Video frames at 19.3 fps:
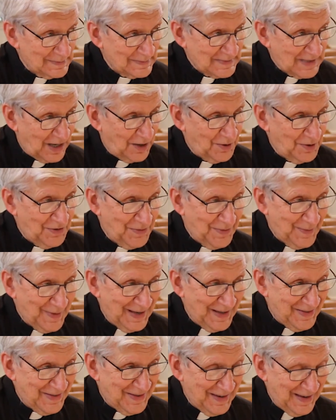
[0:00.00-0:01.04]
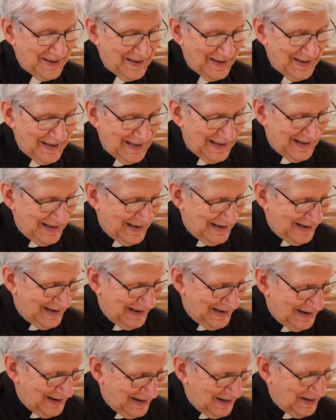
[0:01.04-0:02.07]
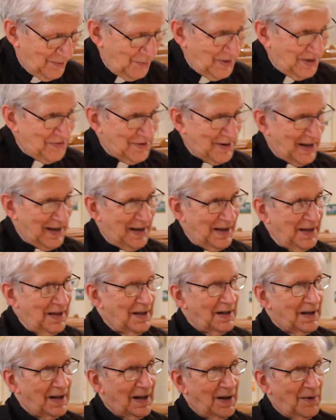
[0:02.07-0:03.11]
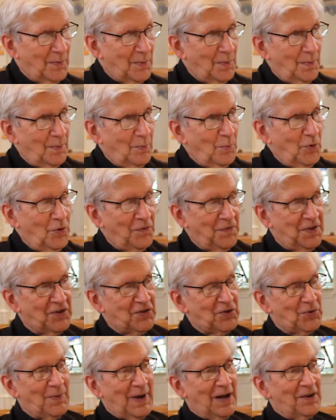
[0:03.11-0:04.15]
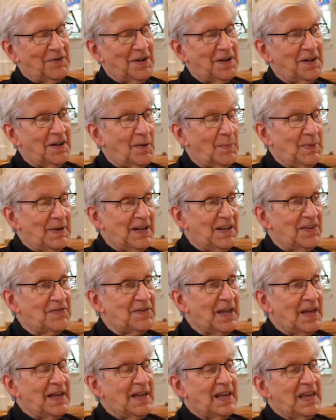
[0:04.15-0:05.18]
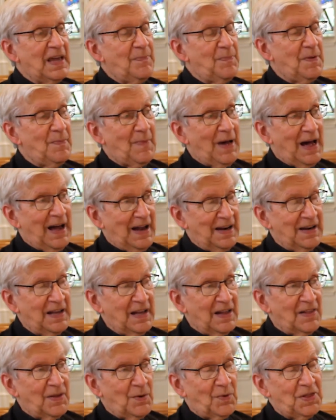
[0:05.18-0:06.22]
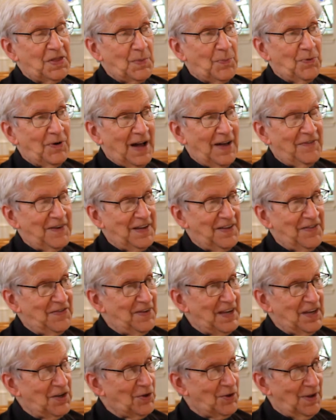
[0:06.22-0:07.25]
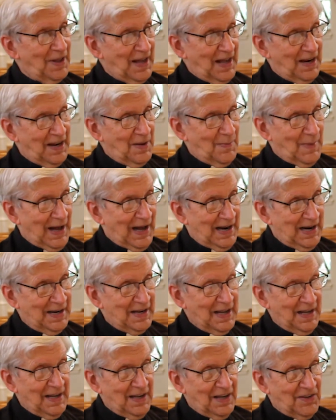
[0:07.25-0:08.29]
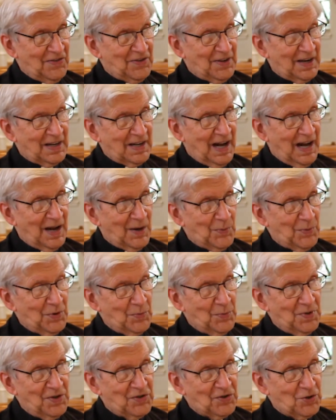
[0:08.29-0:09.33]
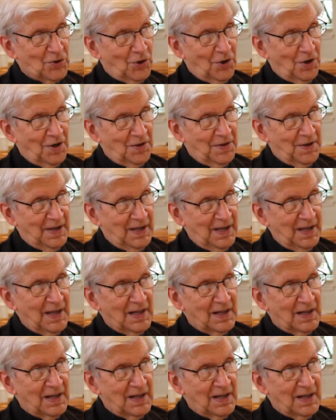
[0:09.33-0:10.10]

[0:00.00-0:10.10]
Now, and the reason I kind of moved this around a little bit is keep in mind that what the prophet Ezekiel had in mind is that God would restore the